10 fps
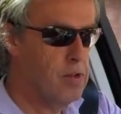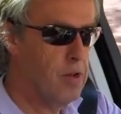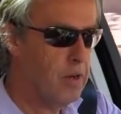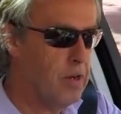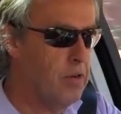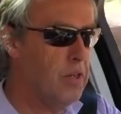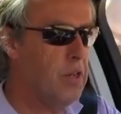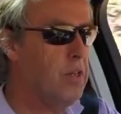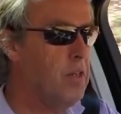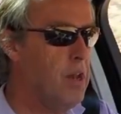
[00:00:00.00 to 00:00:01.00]
I'll go
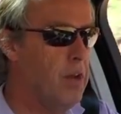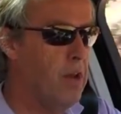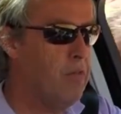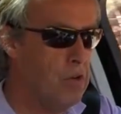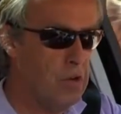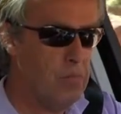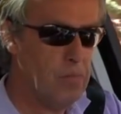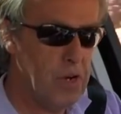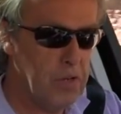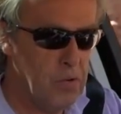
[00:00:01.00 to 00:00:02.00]
to sat nav, i have got
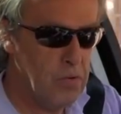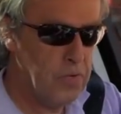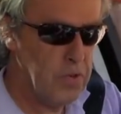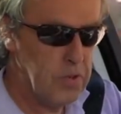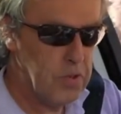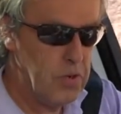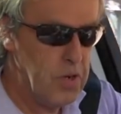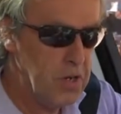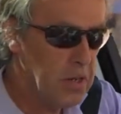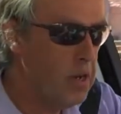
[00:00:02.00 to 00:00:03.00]
press all through the
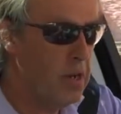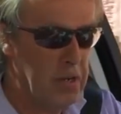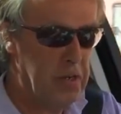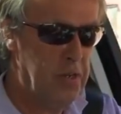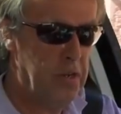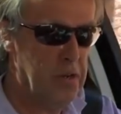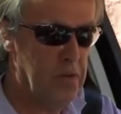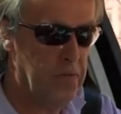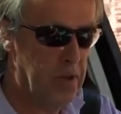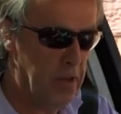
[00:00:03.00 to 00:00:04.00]
screens and I'll turn it
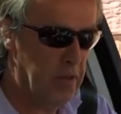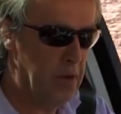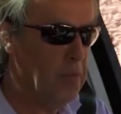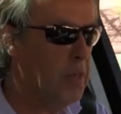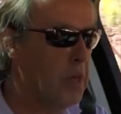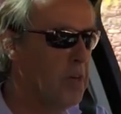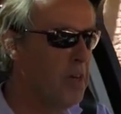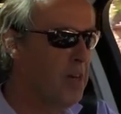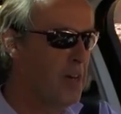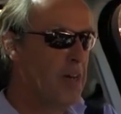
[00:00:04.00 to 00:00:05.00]
off there. There we go.
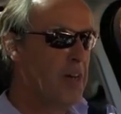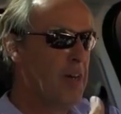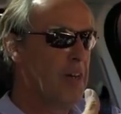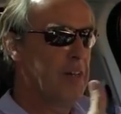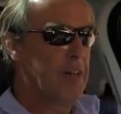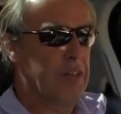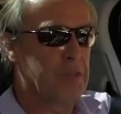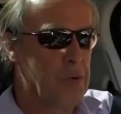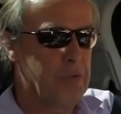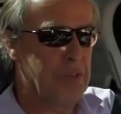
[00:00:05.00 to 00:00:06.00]

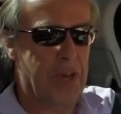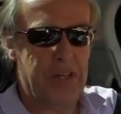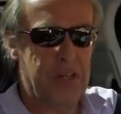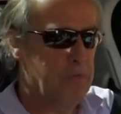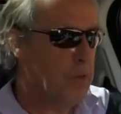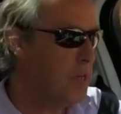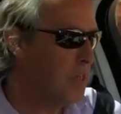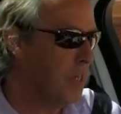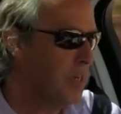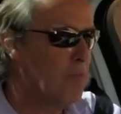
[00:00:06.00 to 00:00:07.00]
Yes, what we're saying,
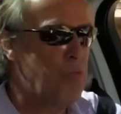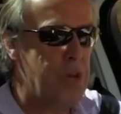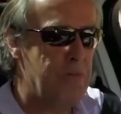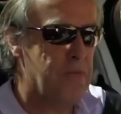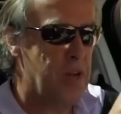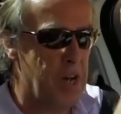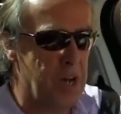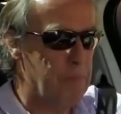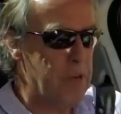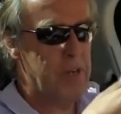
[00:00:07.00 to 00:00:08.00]
competing with
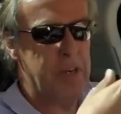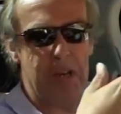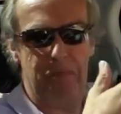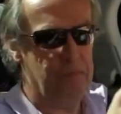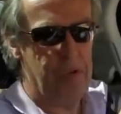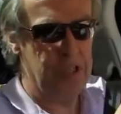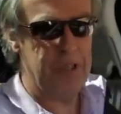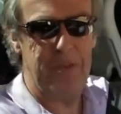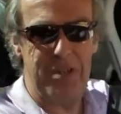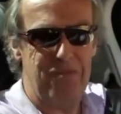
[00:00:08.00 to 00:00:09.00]
uh, Bentley and
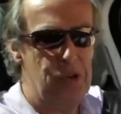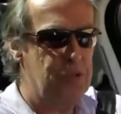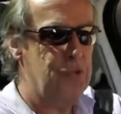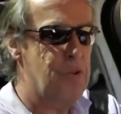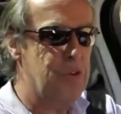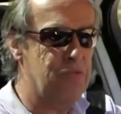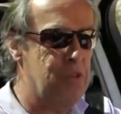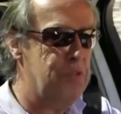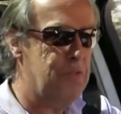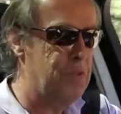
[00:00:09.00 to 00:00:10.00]
possibly Rolls Royce.
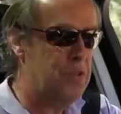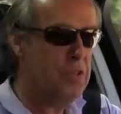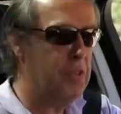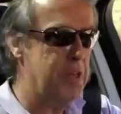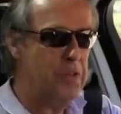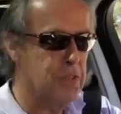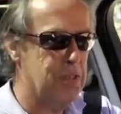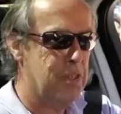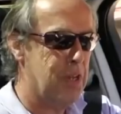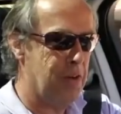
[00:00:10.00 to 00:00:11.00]
Rolls Royce
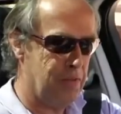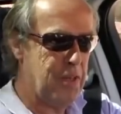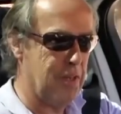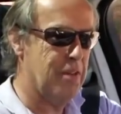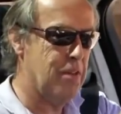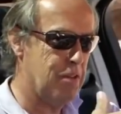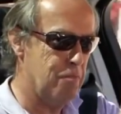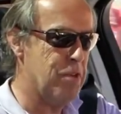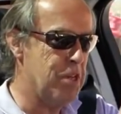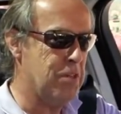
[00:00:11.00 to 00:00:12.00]
Ghosts, I think,
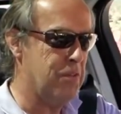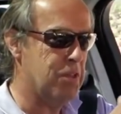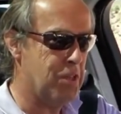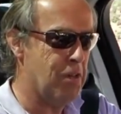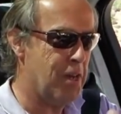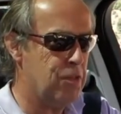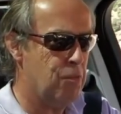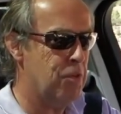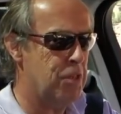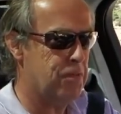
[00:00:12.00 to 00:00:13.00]
competes with this car. That's
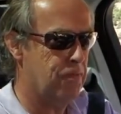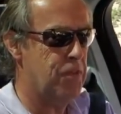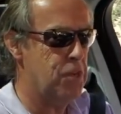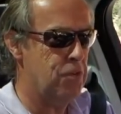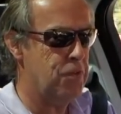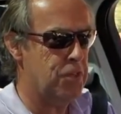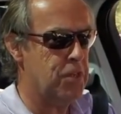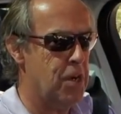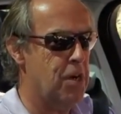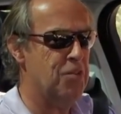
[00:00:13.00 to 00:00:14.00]
what this feel of this
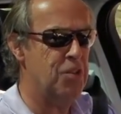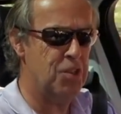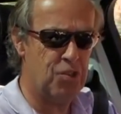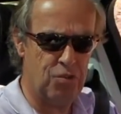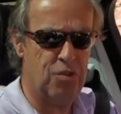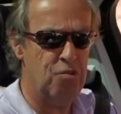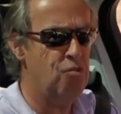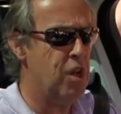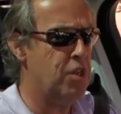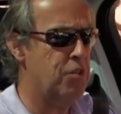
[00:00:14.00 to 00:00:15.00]
car. So it's a
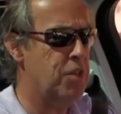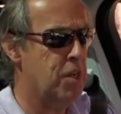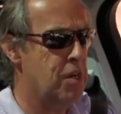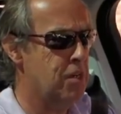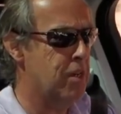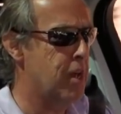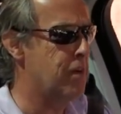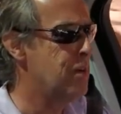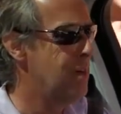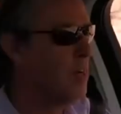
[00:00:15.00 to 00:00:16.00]
true luxury car now.
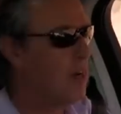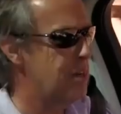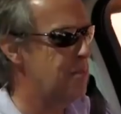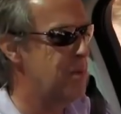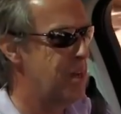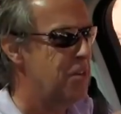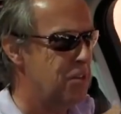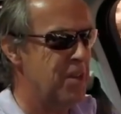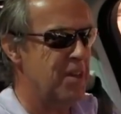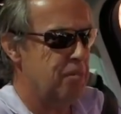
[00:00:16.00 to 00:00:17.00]
Um,
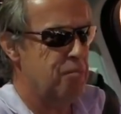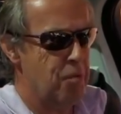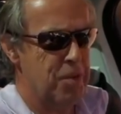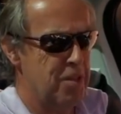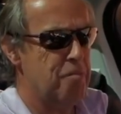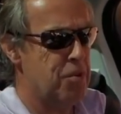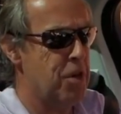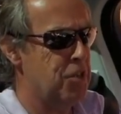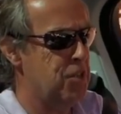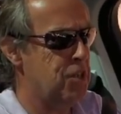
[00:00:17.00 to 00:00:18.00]
so that's probably the
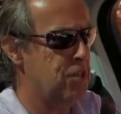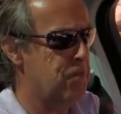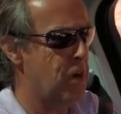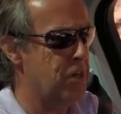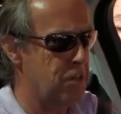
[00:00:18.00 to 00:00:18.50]
price justified.